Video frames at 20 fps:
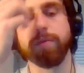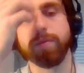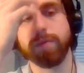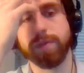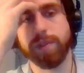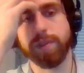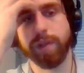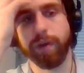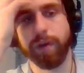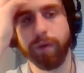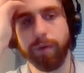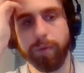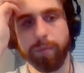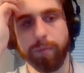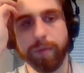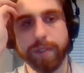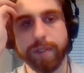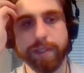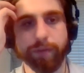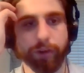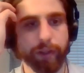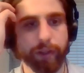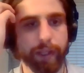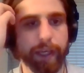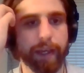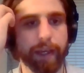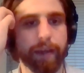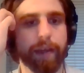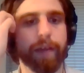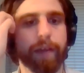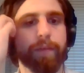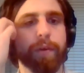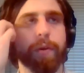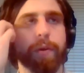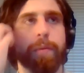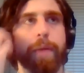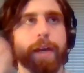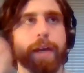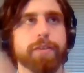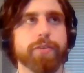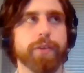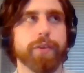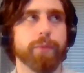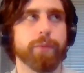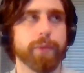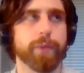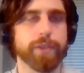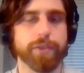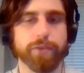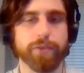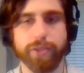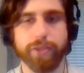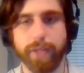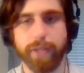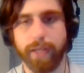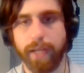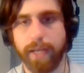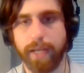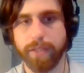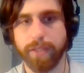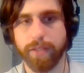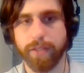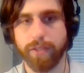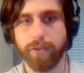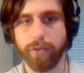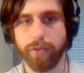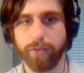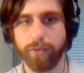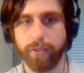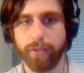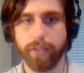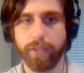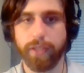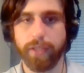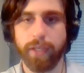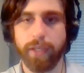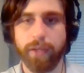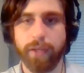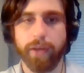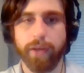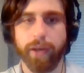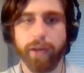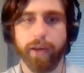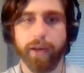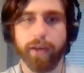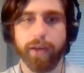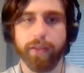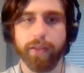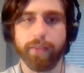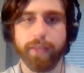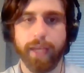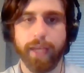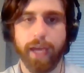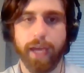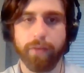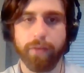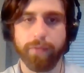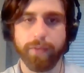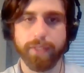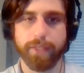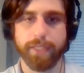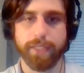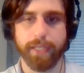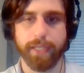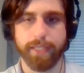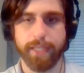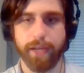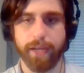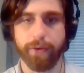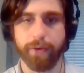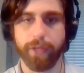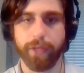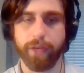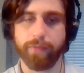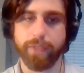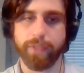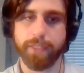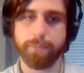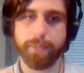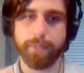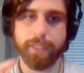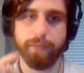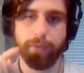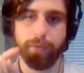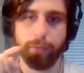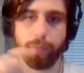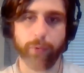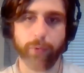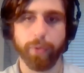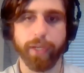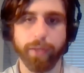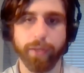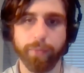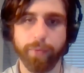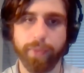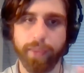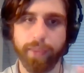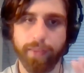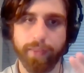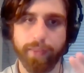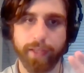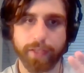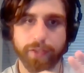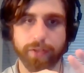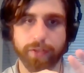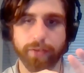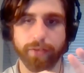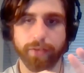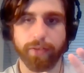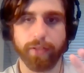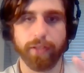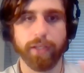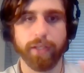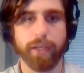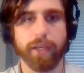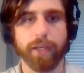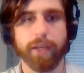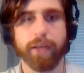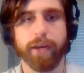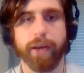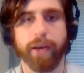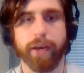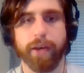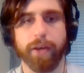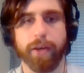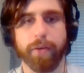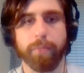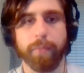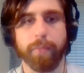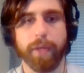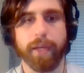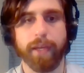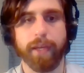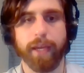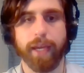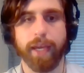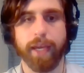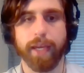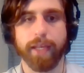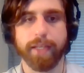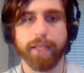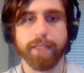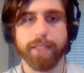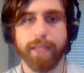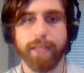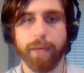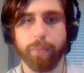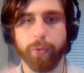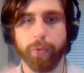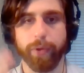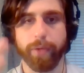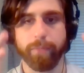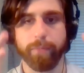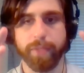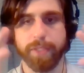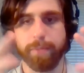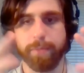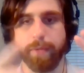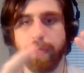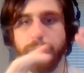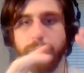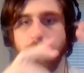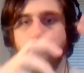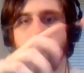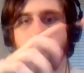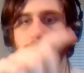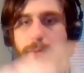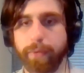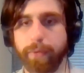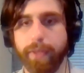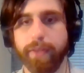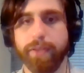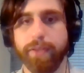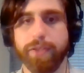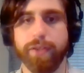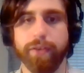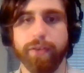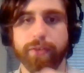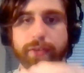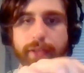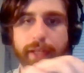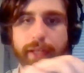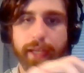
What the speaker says: So put differently, if you imagine the resolution as a circle, the AF stakes out kind of a specific point within that circle, and that point must be wholly within the circle.